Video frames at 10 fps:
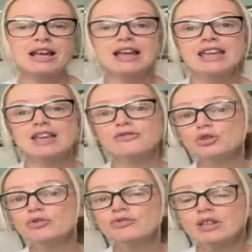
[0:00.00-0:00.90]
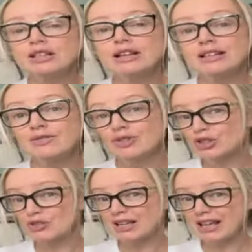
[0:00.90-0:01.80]
if you feed any of the
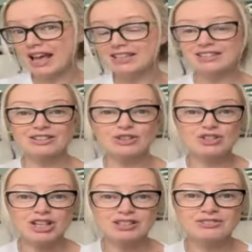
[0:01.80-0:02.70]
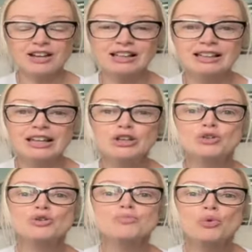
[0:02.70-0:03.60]
stray cats in the Coachella Valley,
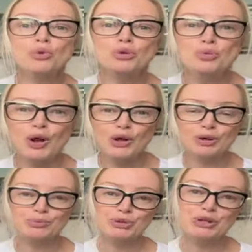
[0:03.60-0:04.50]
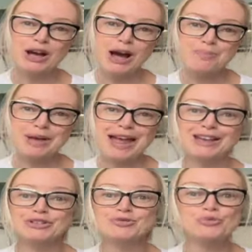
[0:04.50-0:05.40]
you're more than welcome to come
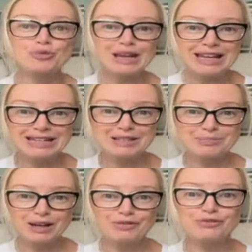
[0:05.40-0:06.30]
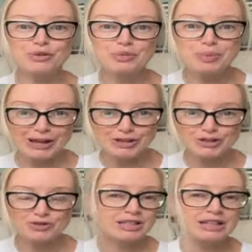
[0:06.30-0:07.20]
and raid my food
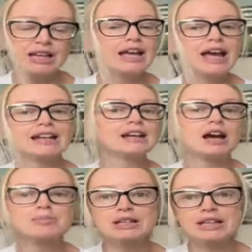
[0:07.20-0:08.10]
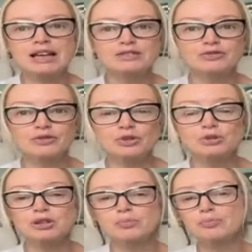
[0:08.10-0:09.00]
pantry and come and get the
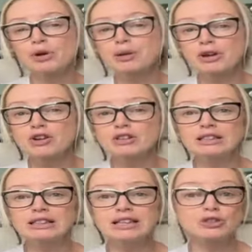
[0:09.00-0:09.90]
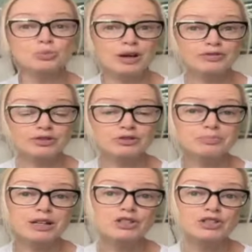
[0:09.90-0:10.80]
food. Primarily it's wet food,
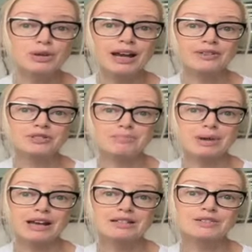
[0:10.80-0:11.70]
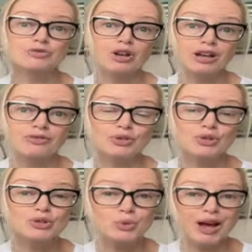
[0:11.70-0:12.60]
but I do have some bags of dry
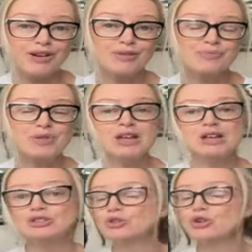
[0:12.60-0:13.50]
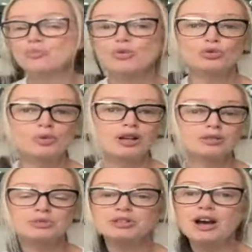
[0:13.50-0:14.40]
food as well. So you're more than
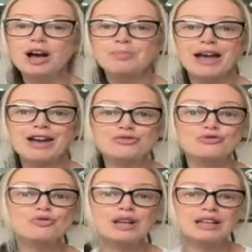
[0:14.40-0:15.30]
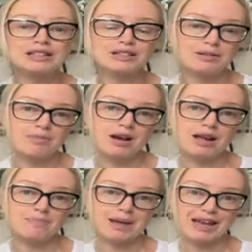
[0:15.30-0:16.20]
welcome to come and raid
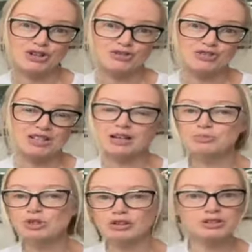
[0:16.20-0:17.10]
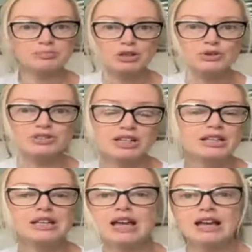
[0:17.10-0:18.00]
my pantry. Come talk to me or
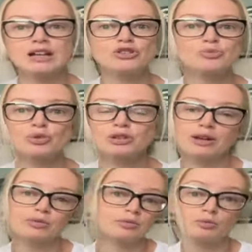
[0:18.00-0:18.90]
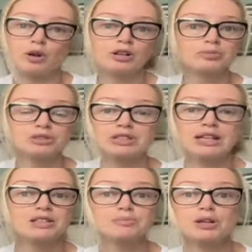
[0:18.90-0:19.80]
Sunny, and you're more than welcome to
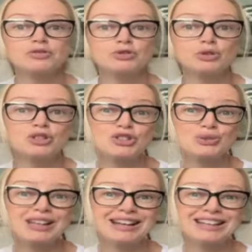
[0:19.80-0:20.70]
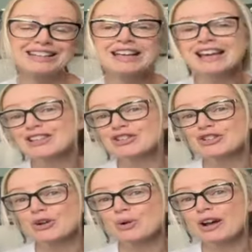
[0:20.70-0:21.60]
take as much food as you like to
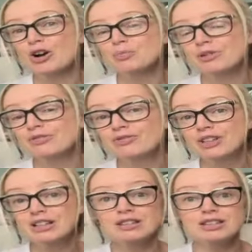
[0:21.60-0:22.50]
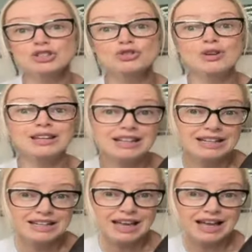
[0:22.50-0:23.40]
go help and feed the stray
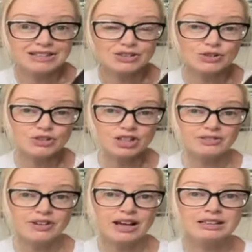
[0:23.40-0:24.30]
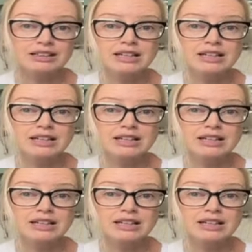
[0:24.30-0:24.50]
kitty cats in the Coachella Valley.